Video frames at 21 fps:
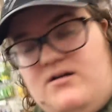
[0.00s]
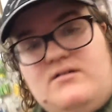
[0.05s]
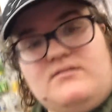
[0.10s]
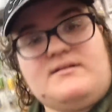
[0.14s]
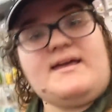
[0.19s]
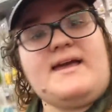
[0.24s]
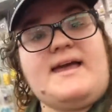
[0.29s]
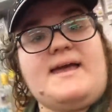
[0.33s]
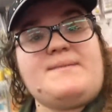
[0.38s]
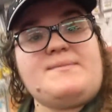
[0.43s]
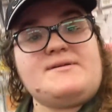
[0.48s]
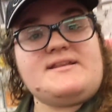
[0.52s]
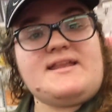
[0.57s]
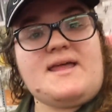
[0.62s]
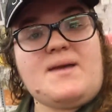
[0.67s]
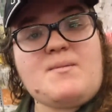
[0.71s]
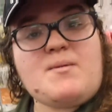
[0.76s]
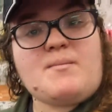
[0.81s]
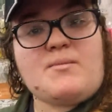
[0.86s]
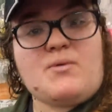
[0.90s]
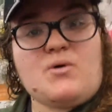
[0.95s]
Okay, but
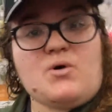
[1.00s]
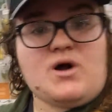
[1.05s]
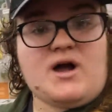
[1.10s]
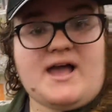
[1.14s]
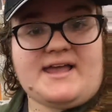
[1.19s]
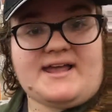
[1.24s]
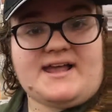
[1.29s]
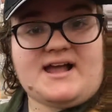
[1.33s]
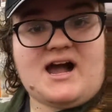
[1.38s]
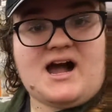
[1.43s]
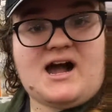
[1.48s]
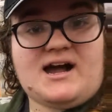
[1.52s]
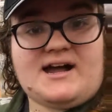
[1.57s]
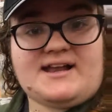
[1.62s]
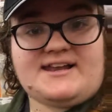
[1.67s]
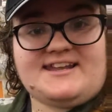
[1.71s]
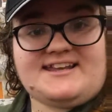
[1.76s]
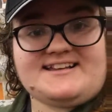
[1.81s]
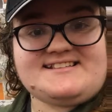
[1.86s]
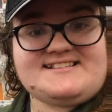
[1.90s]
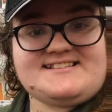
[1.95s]
name a more
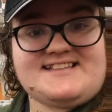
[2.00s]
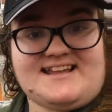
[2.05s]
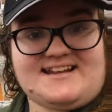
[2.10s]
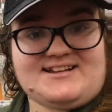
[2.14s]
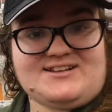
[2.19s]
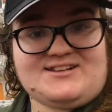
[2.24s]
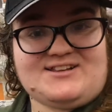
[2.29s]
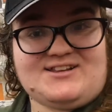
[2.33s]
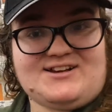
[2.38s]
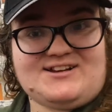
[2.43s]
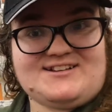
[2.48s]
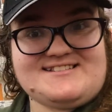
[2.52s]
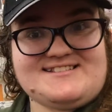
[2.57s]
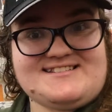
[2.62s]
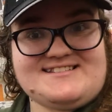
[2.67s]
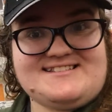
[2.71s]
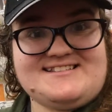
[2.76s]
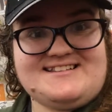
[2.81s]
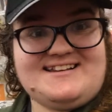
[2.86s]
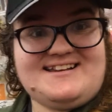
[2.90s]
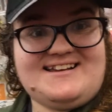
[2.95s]
iconic Santa
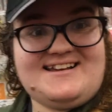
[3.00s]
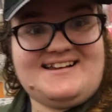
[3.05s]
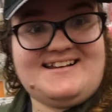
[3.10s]
Claus.